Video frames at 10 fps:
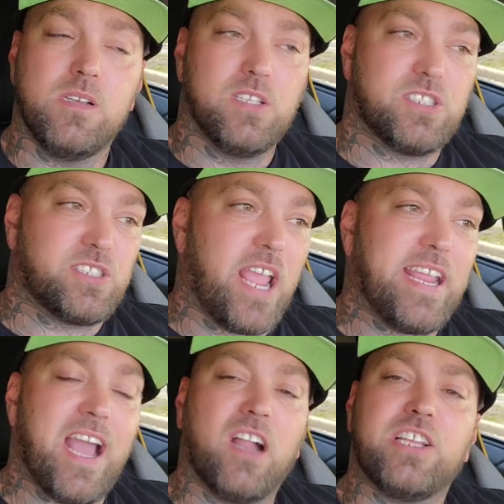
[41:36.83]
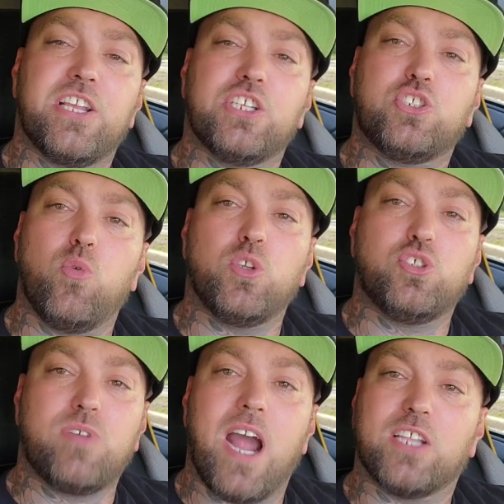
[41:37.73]
Stay out here, do what
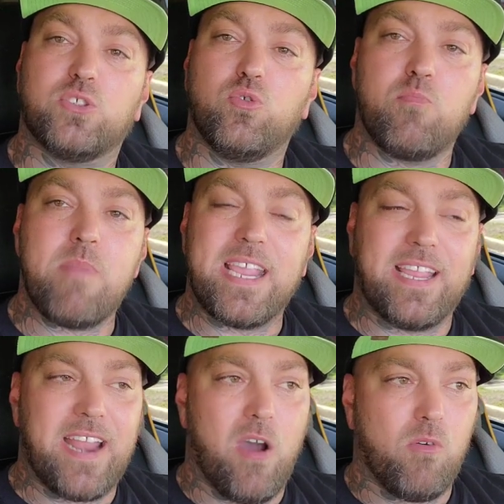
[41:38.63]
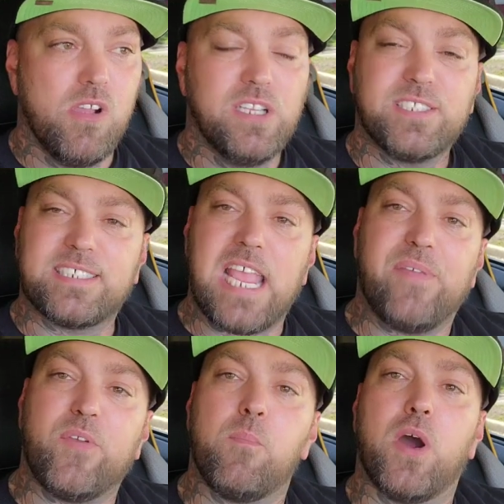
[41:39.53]
you got to do to make it out.
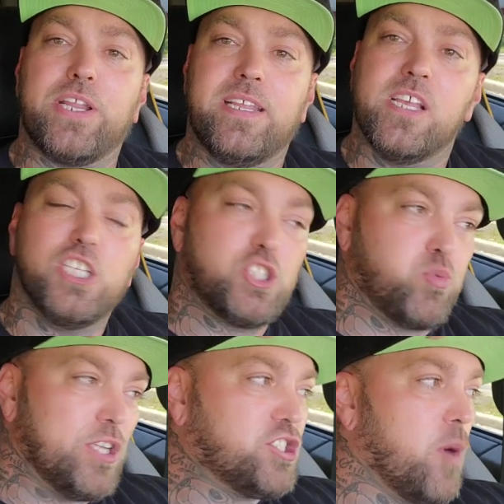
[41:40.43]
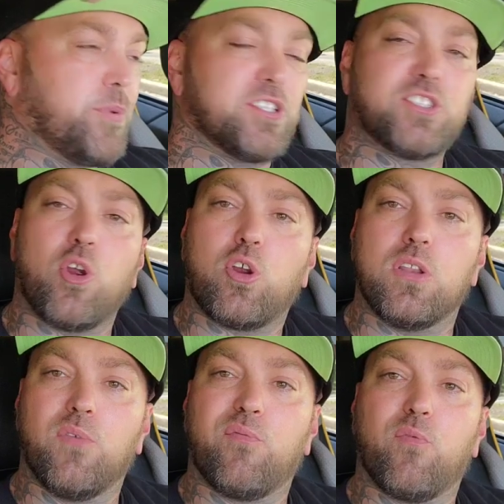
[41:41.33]
Save your money, switch up your
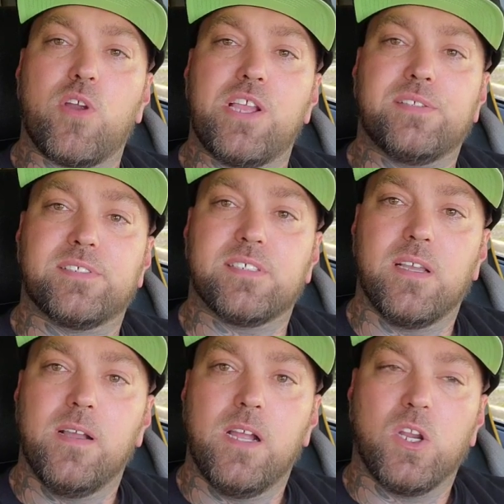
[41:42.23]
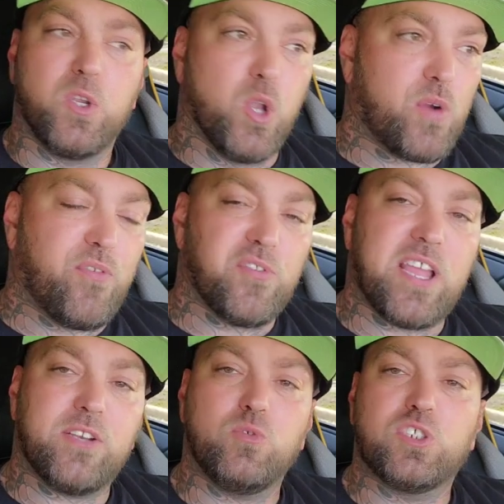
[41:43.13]
circle of friends. Look for
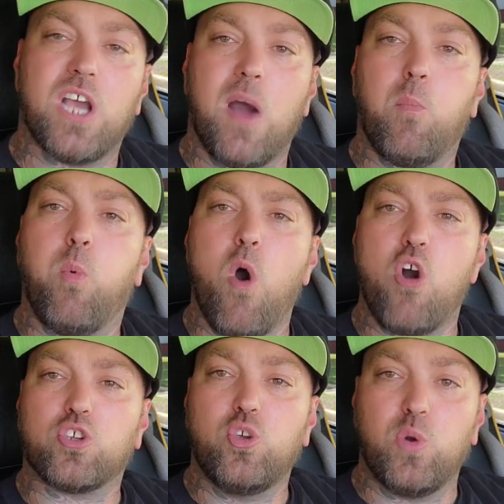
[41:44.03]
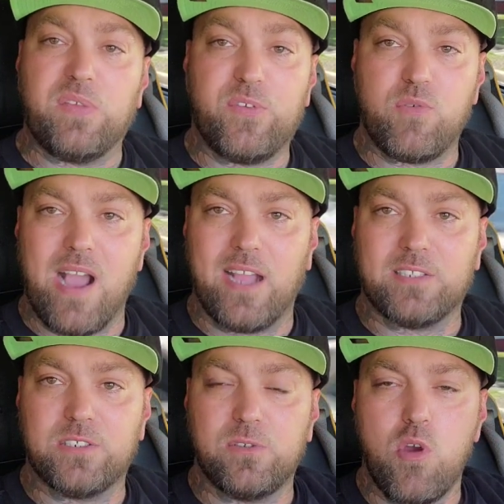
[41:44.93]
that new job, walk to it if you
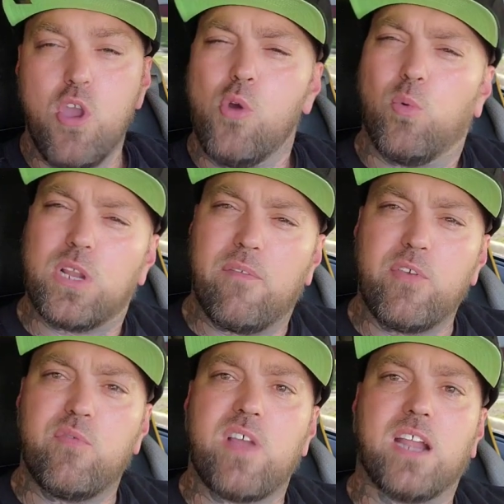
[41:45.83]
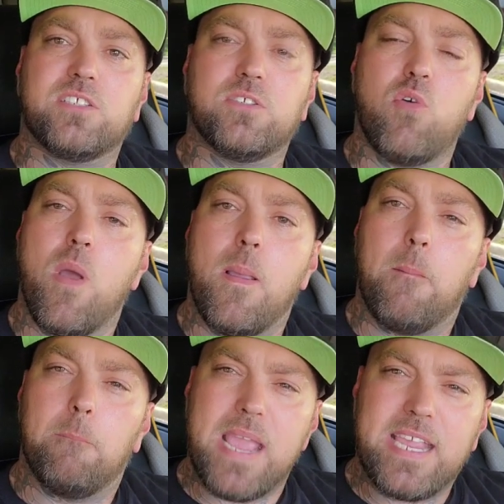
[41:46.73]
got to. Whatever you've got to do,
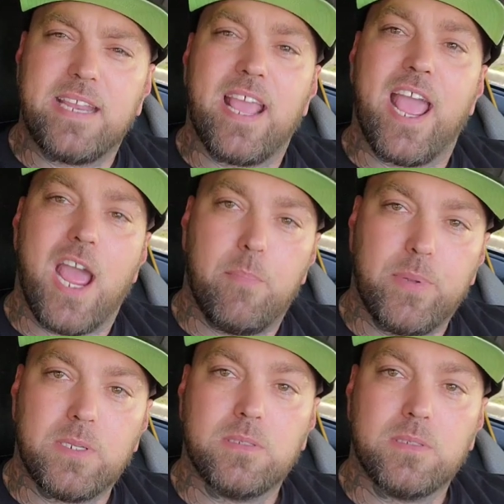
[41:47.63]
make it happen.